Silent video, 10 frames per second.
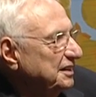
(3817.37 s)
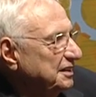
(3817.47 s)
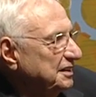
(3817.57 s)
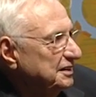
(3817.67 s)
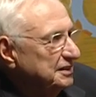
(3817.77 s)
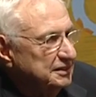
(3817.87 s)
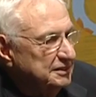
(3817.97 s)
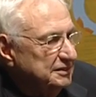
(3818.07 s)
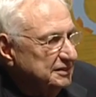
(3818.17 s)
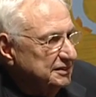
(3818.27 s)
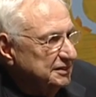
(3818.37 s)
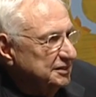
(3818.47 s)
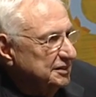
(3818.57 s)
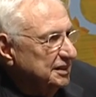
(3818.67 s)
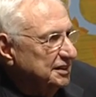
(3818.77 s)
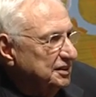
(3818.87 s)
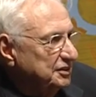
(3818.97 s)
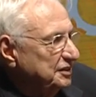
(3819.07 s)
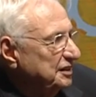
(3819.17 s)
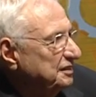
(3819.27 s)
Uh, I
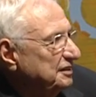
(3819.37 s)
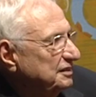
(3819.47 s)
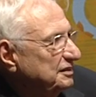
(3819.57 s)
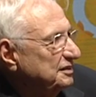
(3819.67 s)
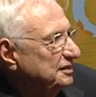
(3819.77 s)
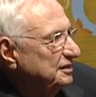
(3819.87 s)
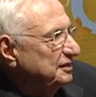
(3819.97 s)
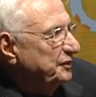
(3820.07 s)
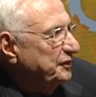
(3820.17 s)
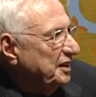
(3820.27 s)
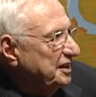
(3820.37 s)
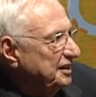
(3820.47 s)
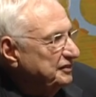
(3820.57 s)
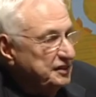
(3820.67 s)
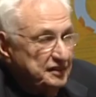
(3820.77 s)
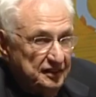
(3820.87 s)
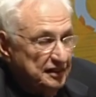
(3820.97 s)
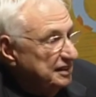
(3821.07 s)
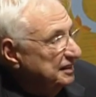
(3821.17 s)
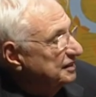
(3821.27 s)
know that, like every
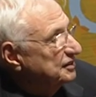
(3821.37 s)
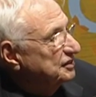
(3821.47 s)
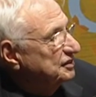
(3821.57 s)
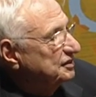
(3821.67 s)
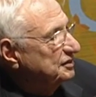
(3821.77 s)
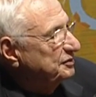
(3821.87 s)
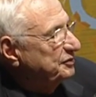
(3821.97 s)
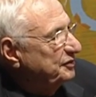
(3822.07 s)
city, there's